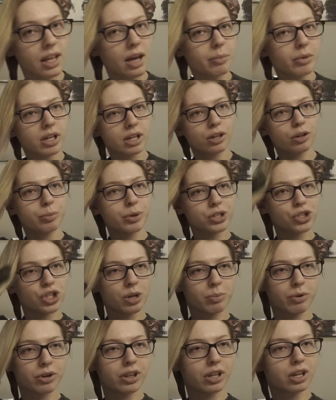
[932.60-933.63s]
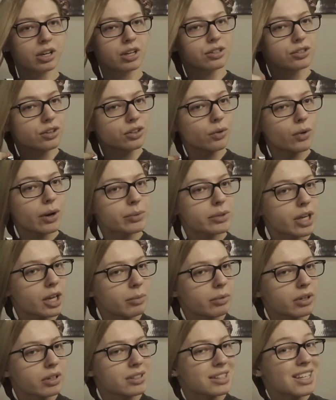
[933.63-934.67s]
I mean, it'll be cheaper than it is on the website
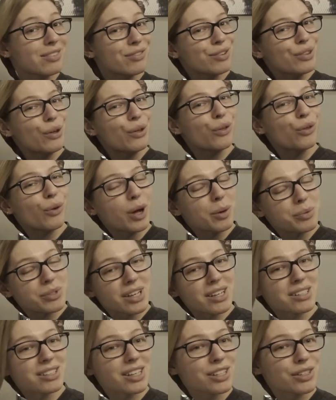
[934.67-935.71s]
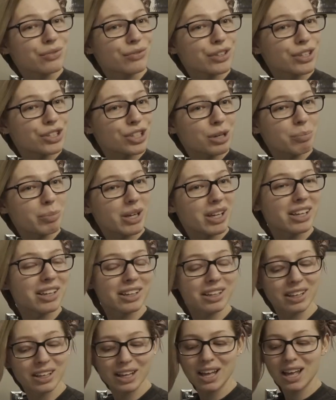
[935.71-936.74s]
because even though the website says free
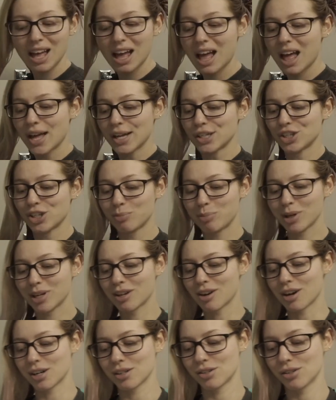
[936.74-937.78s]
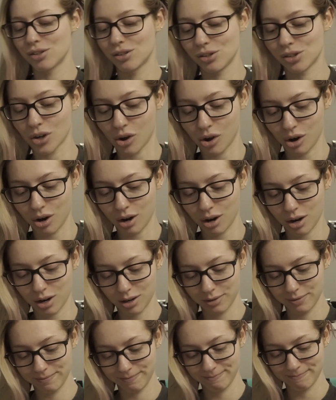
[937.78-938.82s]
shipping, shipping costs are
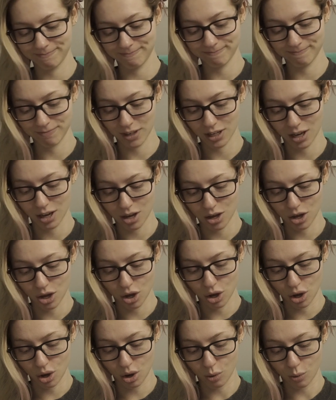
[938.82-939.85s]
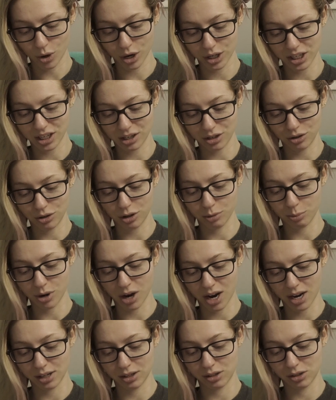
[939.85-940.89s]
worked into the
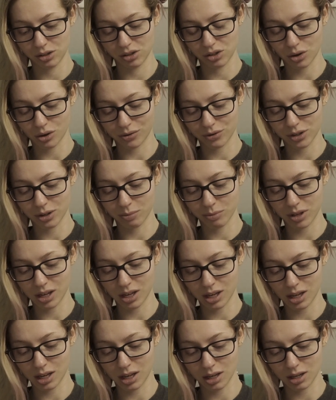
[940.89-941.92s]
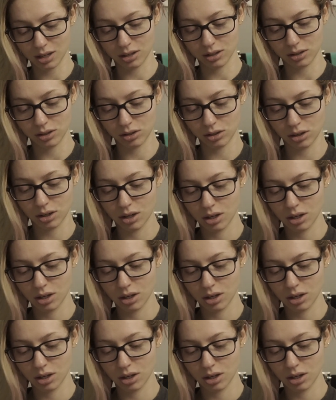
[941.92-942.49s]
price. So if something is